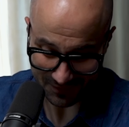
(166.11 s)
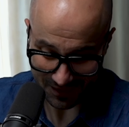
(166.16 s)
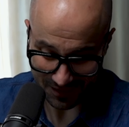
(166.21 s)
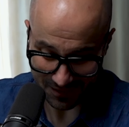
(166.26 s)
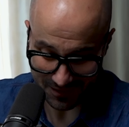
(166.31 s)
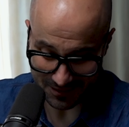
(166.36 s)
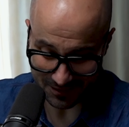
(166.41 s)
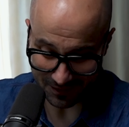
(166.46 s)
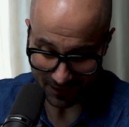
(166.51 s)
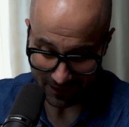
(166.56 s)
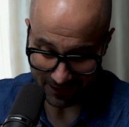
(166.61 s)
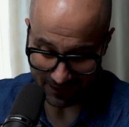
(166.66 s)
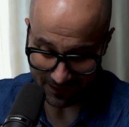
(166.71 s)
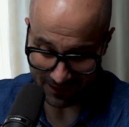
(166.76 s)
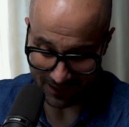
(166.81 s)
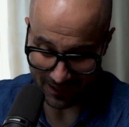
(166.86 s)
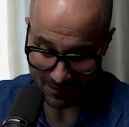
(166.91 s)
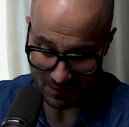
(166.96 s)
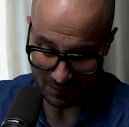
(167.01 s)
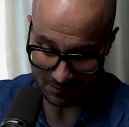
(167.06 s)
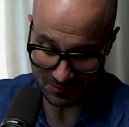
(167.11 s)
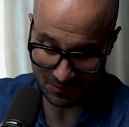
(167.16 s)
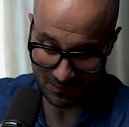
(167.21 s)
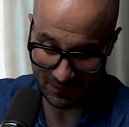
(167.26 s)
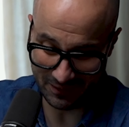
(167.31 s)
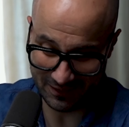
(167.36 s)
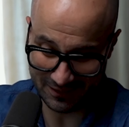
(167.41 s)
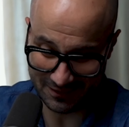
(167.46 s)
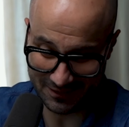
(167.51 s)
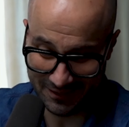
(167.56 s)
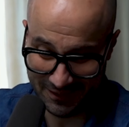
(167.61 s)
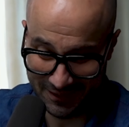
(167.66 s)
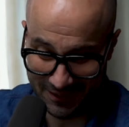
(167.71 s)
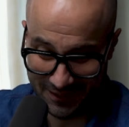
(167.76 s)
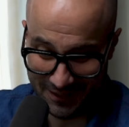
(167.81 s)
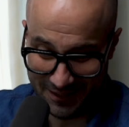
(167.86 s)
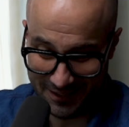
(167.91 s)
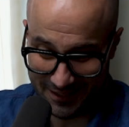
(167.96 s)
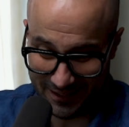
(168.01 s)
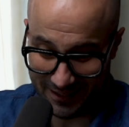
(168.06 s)
this lady came up to me and,
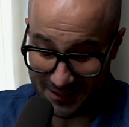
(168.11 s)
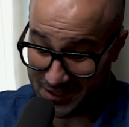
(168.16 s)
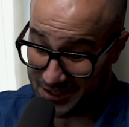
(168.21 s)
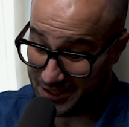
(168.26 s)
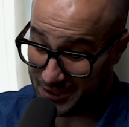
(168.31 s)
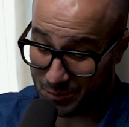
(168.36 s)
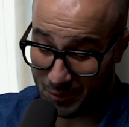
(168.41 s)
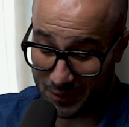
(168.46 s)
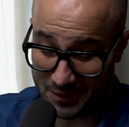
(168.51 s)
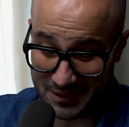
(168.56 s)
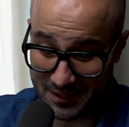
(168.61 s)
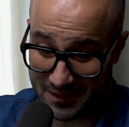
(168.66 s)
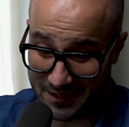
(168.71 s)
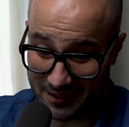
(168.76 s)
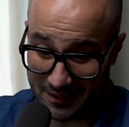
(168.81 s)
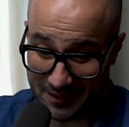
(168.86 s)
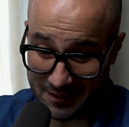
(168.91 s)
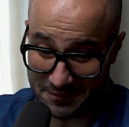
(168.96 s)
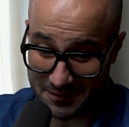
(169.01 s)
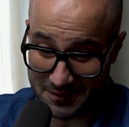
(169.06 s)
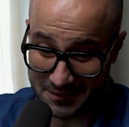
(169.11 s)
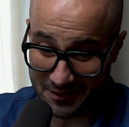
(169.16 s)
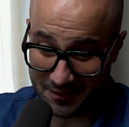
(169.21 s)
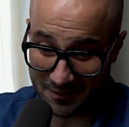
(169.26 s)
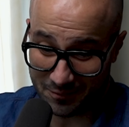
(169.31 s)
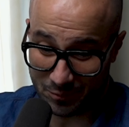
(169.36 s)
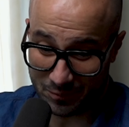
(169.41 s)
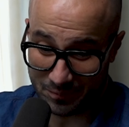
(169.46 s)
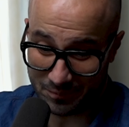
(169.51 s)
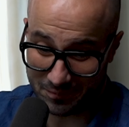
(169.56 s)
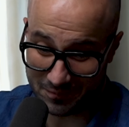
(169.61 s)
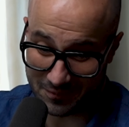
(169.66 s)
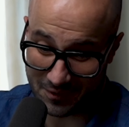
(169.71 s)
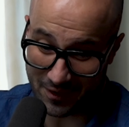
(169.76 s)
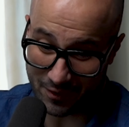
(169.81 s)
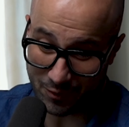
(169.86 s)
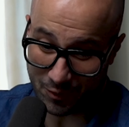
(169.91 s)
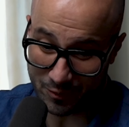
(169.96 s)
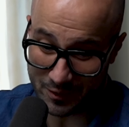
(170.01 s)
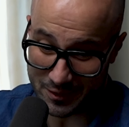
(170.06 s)
and she just wanted something after dinner, and
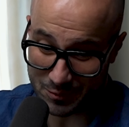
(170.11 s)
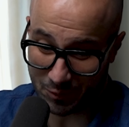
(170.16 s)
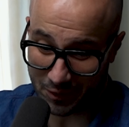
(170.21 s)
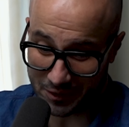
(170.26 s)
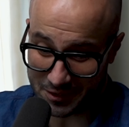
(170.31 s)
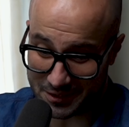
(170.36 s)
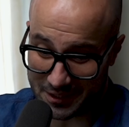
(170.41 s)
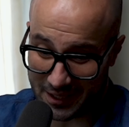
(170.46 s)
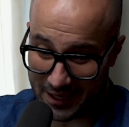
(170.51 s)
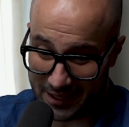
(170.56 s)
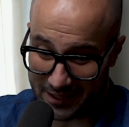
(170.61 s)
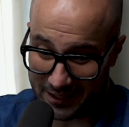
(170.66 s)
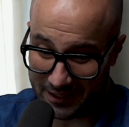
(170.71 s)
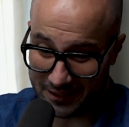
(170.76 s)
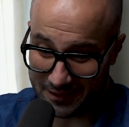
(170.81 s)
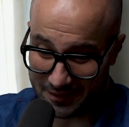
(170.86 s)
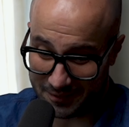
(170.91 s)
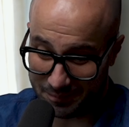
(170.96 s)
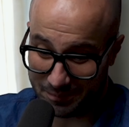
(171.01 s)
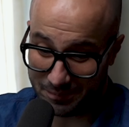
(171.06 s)
I'd always watch Dad eat,